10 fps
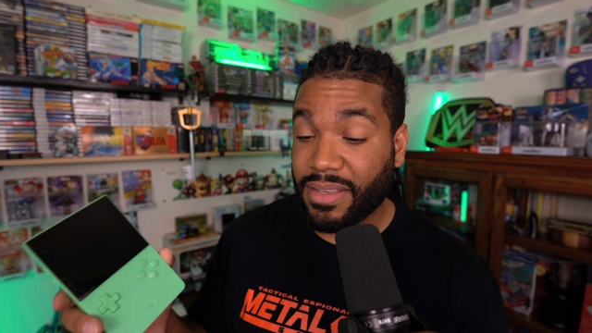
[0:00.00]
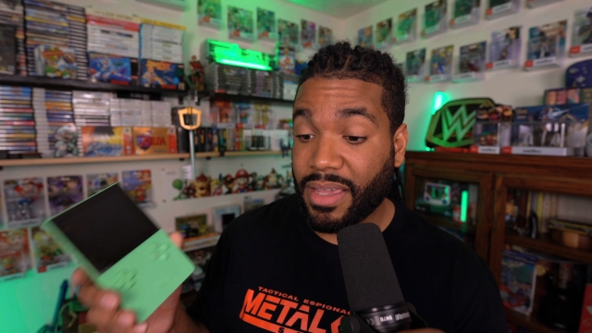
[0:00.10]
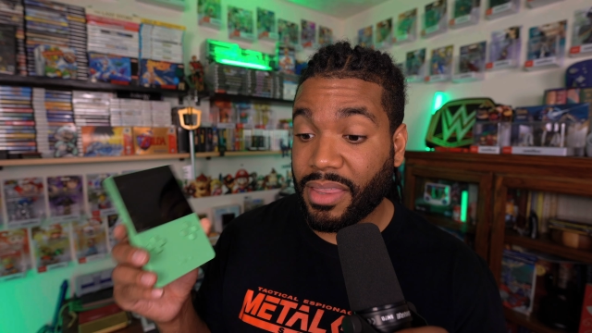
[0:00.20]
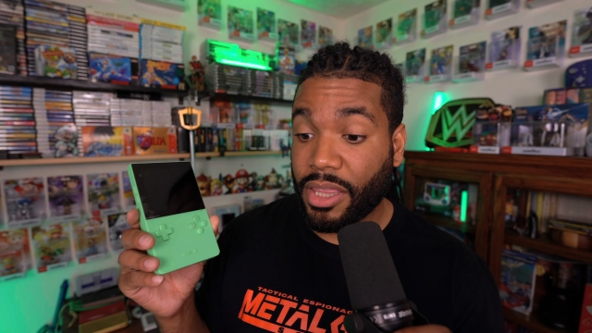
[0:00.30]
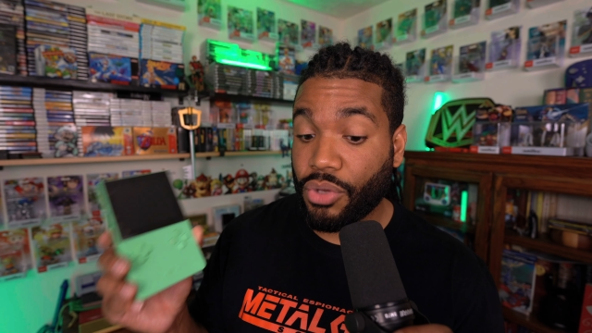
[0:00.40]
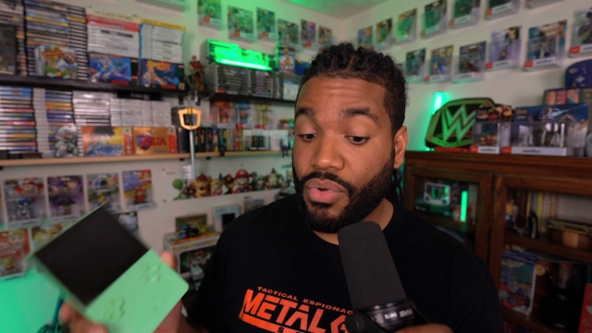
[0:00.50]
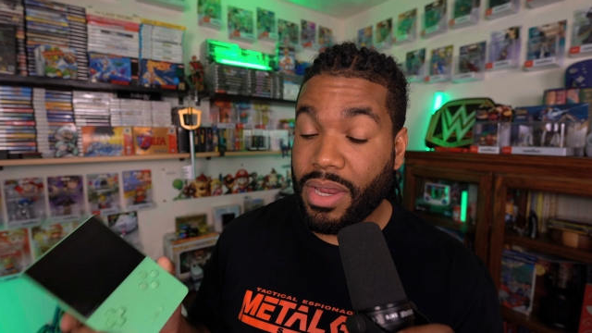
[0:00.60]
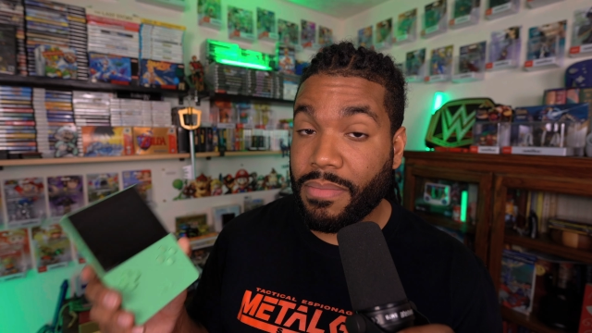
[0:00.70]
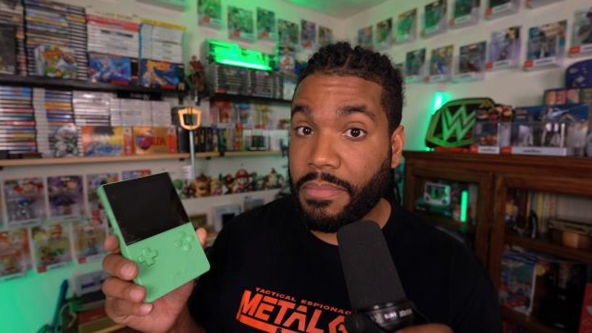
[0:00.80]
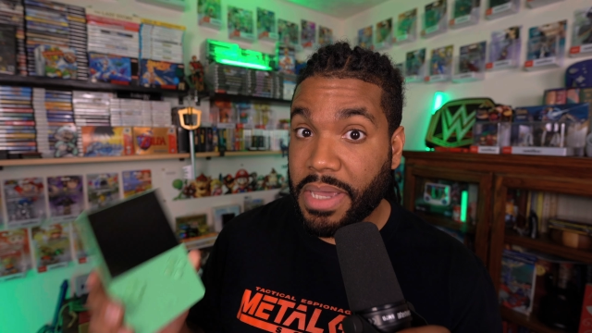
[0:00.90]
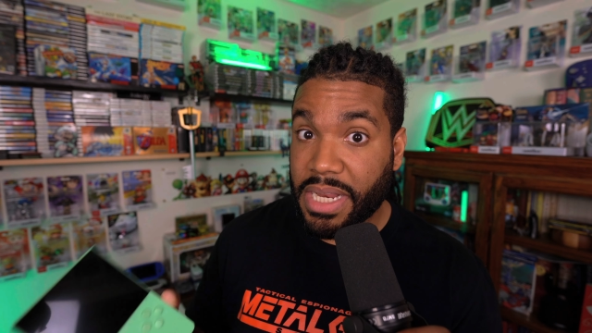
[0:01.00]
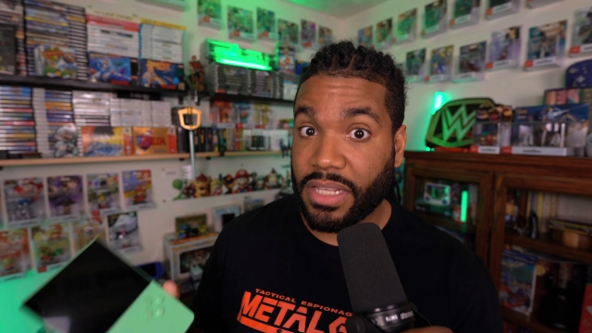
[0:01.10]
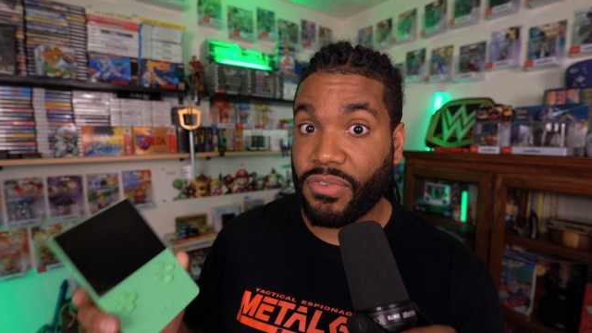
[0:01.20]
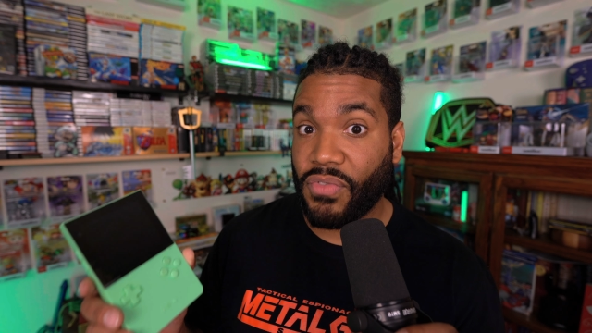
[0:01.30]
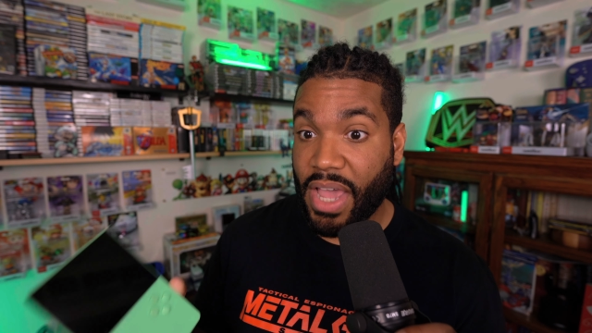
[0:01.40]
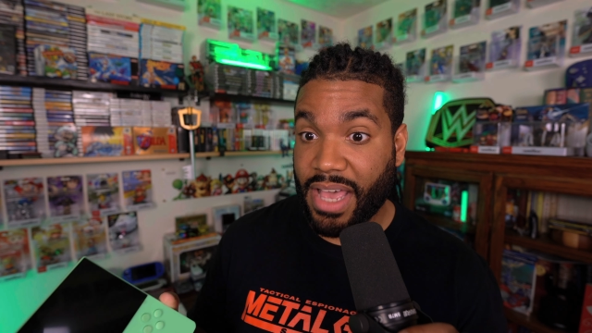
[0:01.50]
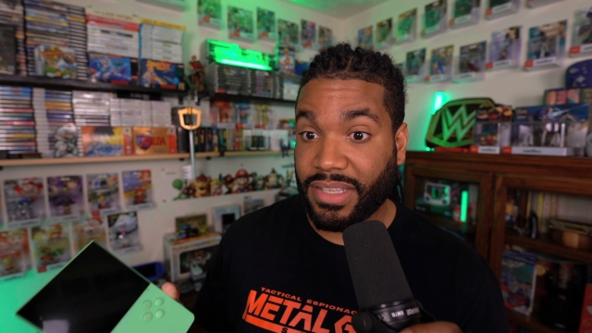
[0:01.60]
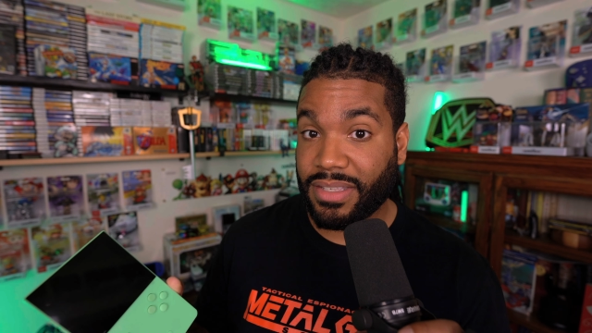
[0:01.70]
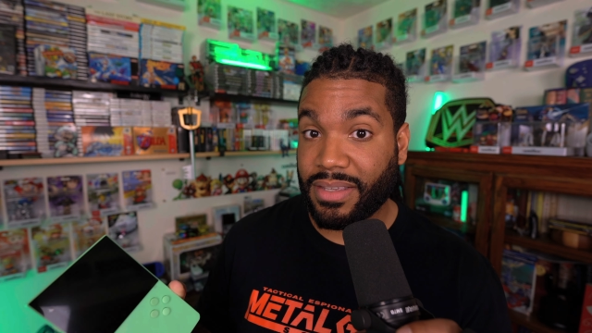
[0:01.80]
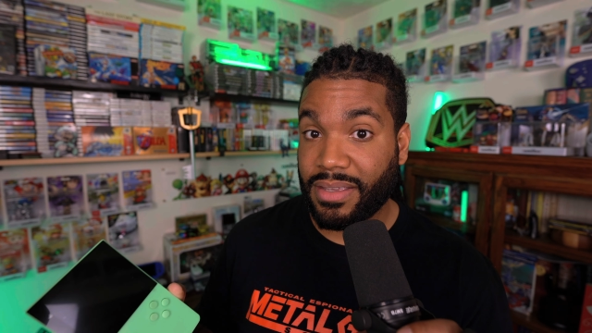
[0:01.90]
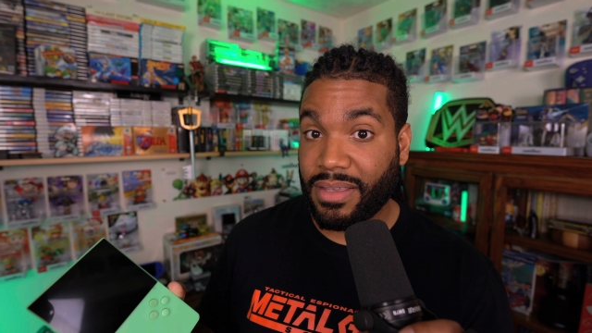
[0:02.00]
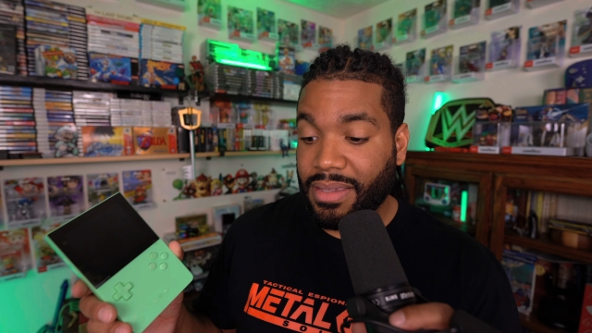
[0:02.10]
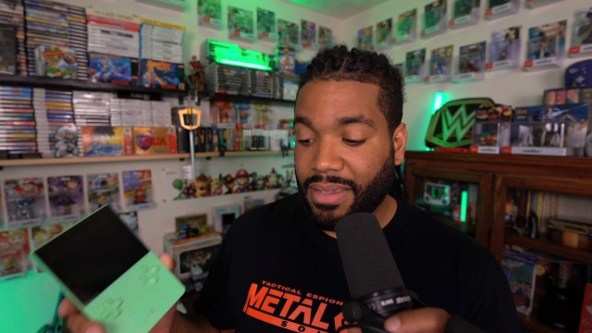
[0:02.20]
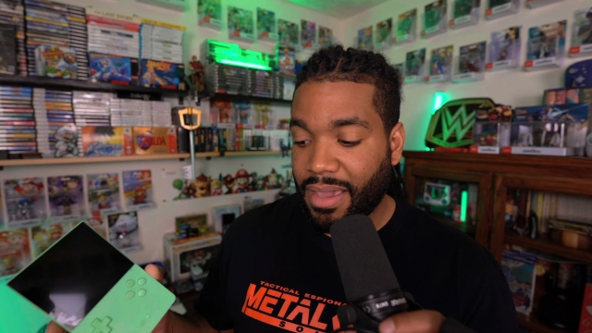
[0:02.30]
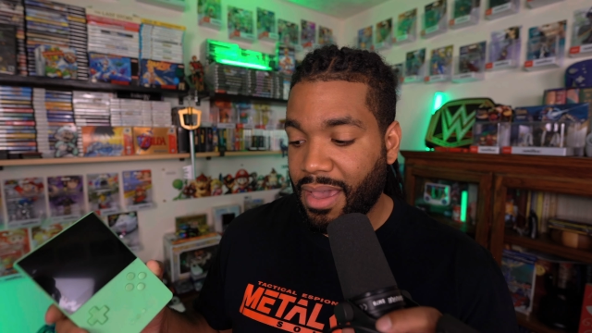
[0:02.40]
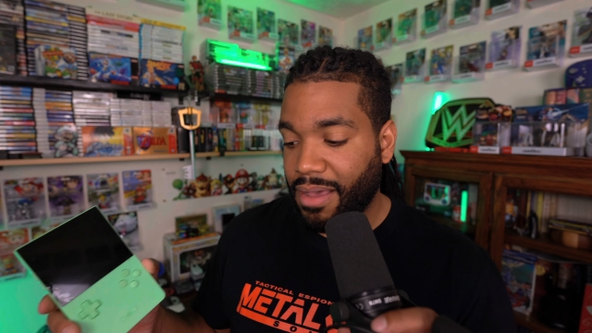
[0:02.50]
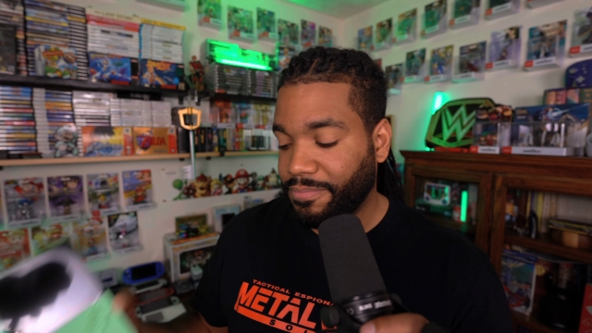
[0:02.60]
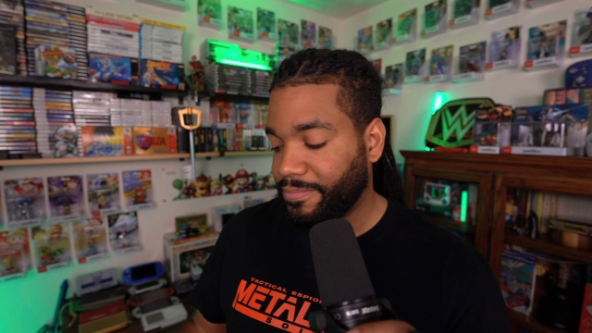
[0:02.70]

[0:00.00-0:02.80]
like three minutes fast. Yeah.